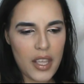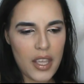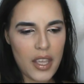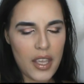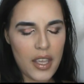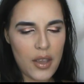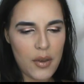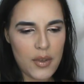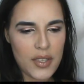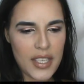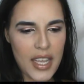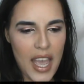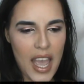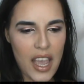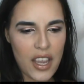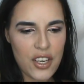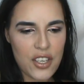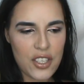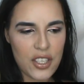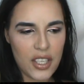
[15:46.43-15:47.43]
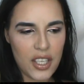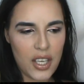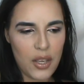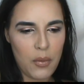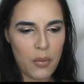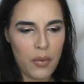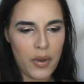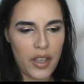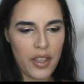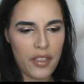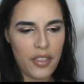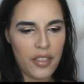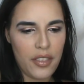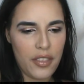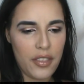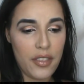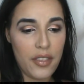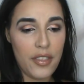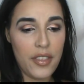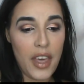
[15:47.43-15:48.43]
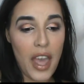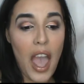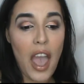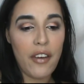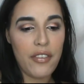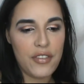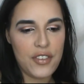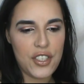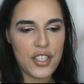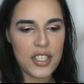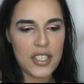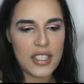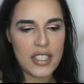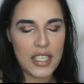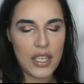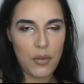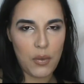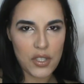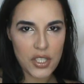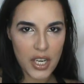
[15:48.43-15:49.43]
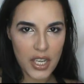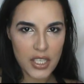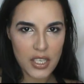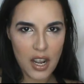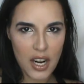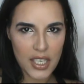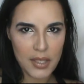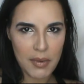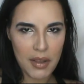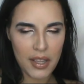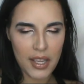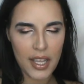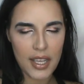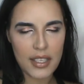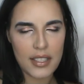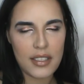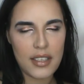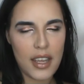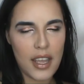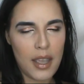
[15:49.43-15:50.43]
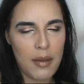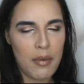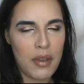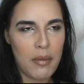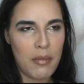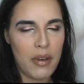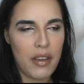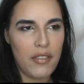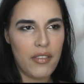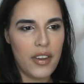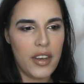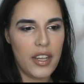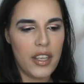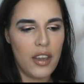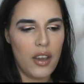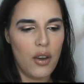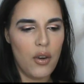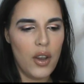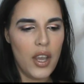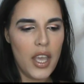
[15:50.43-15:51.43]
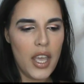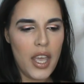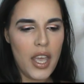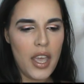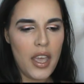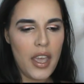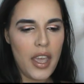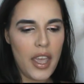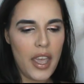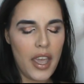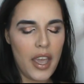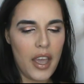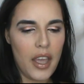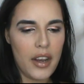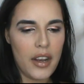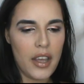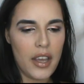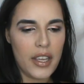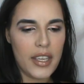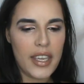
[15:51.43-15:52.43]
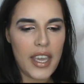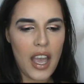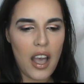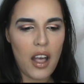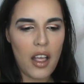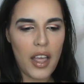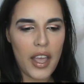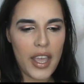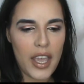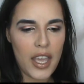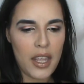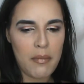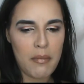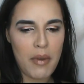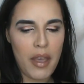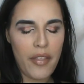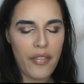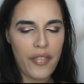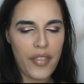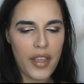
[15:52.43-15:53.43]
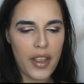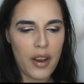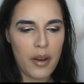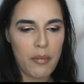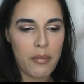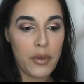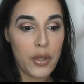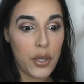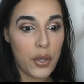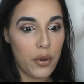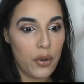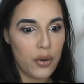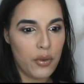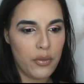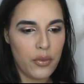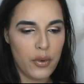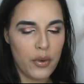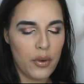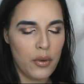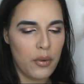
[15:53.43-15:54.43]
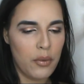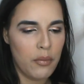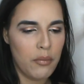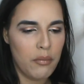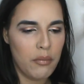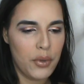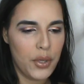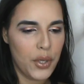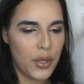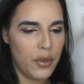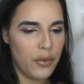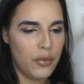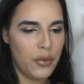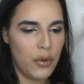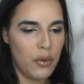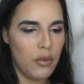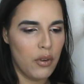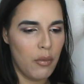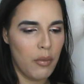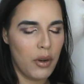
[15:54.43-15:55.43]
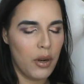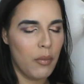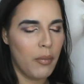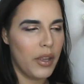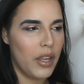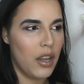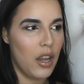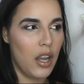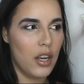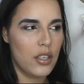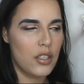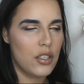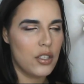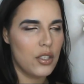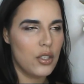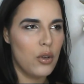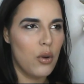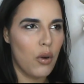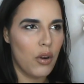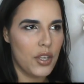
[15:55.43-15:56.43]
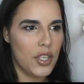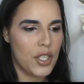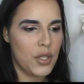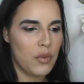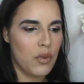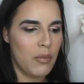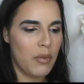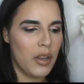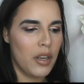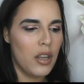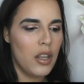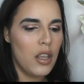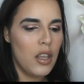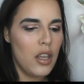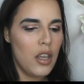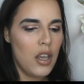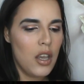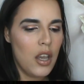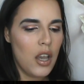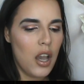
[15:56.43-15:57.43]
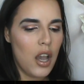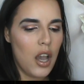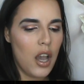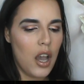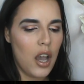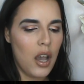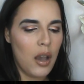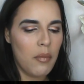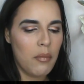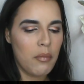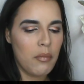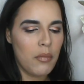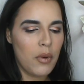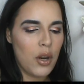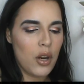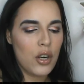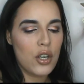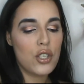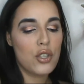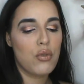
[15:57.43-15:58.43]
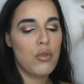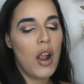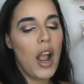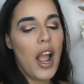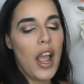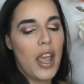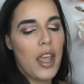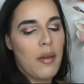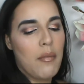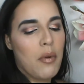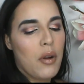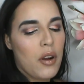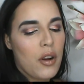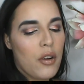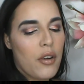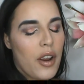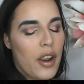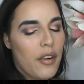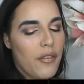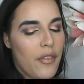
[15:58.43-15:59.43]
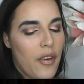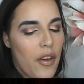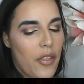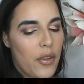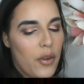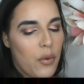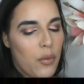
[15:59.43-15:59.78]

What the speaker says: it was actually with the FGC, which I had talked about last time in my video. And a gal I had met there, beautiful, beautiful woman. Oh my gosh, gorgeous woman. Her tribe, her grandfather